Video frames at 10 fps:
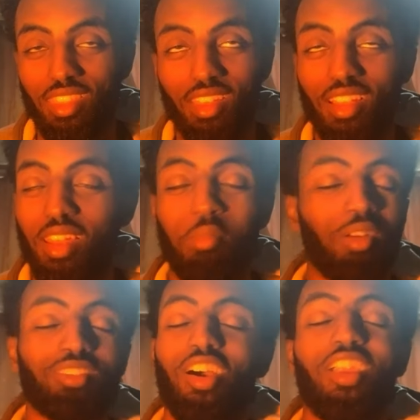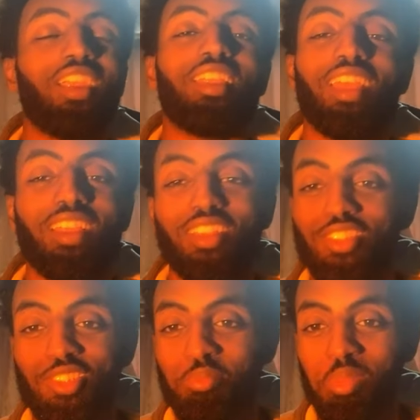thinking about the holiday they've
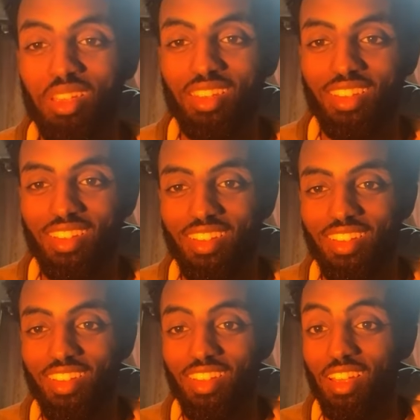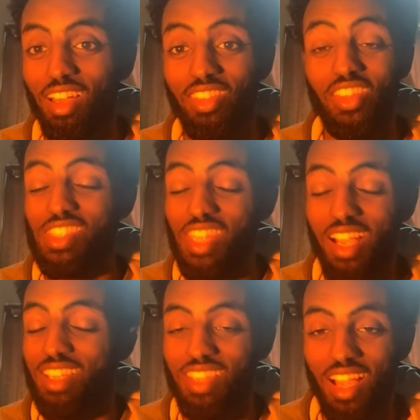just been, and they
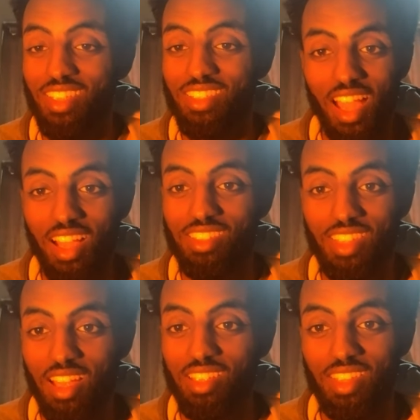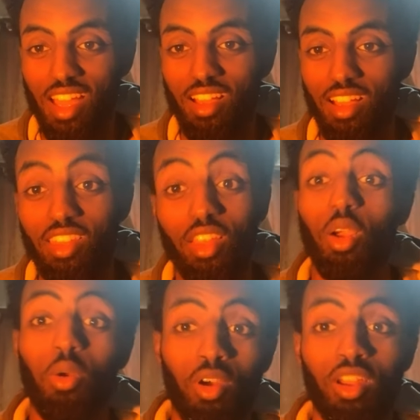stack, and then
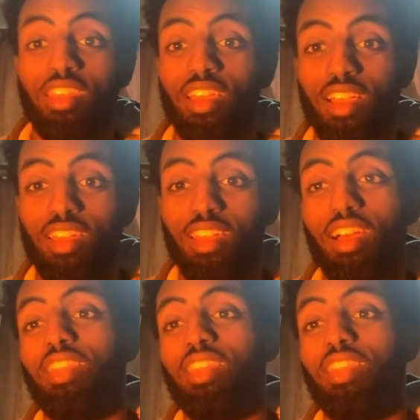go on holiday again.